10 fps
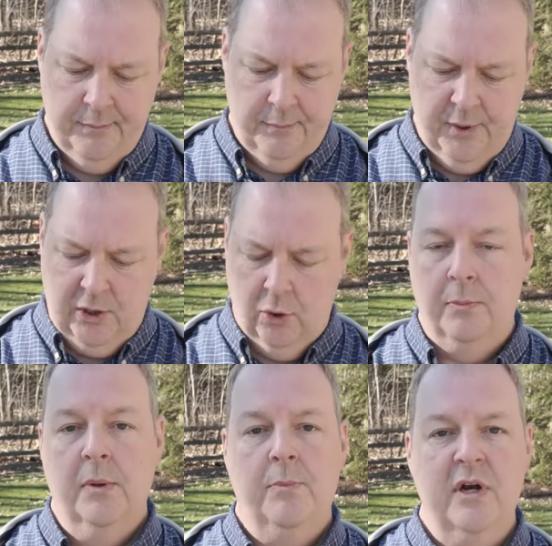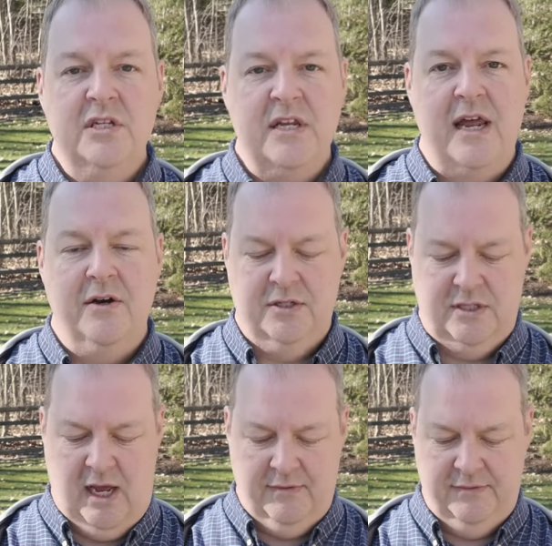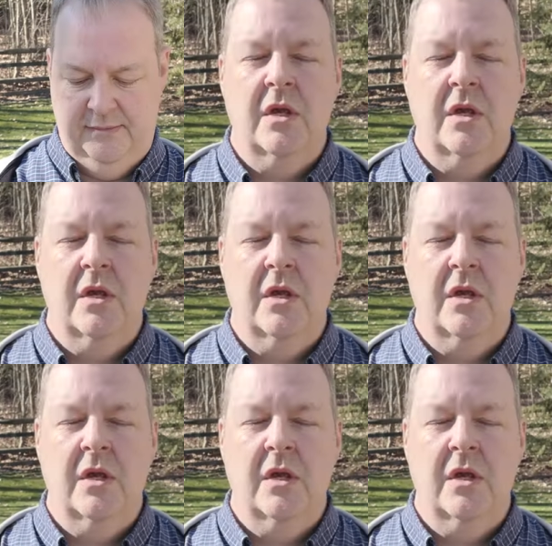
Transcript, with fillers: Pretty cool, pretty standard stuff.